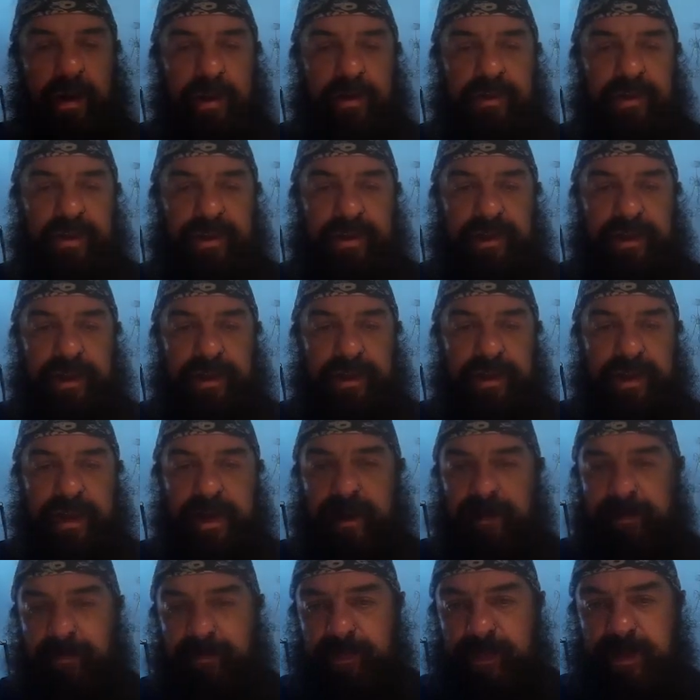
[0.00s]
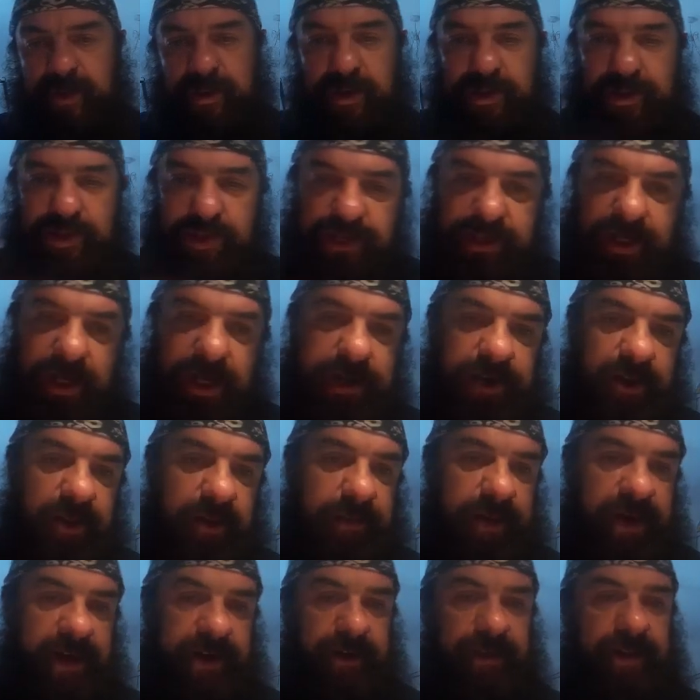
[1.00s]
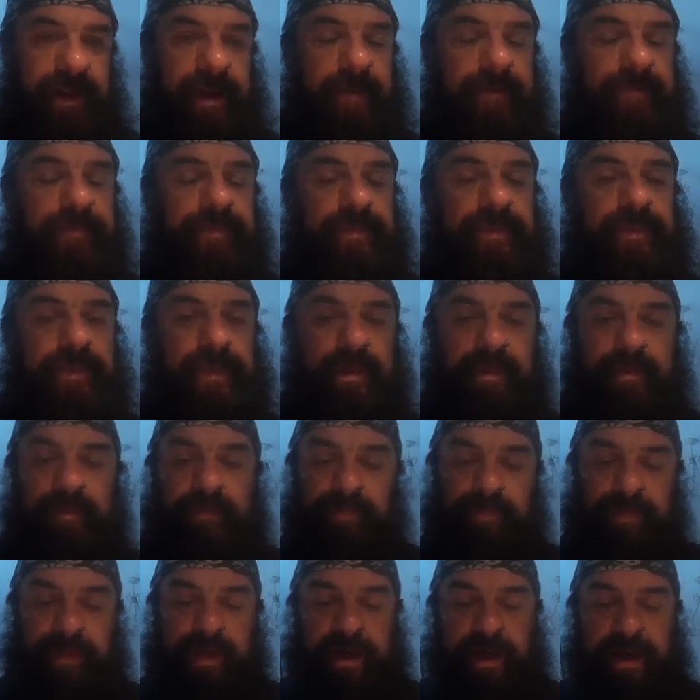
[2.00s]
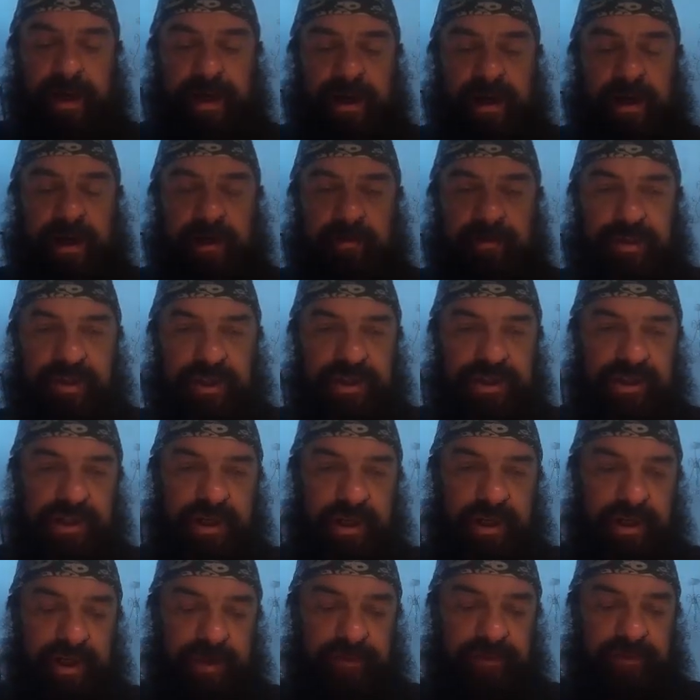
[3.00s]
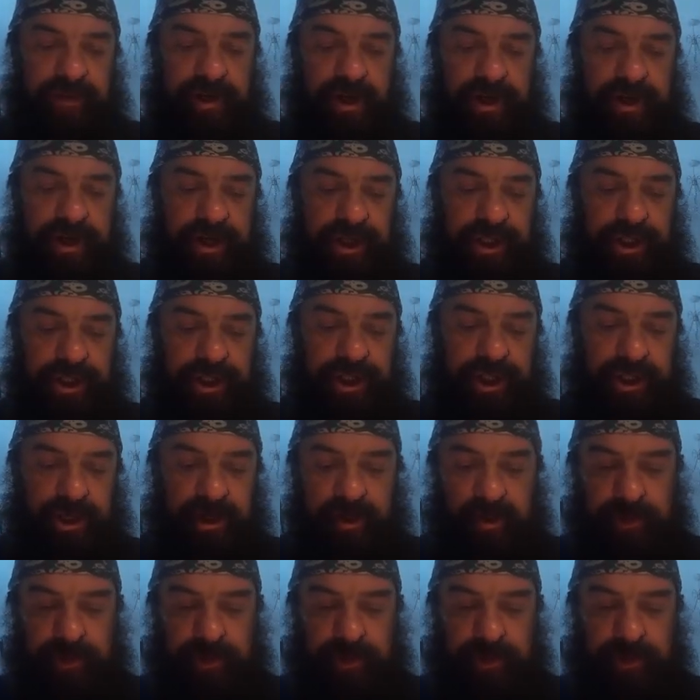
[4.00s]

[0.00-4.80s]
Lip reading: Just in there. So you're just tying at the back of that. And I'm just going to varnish.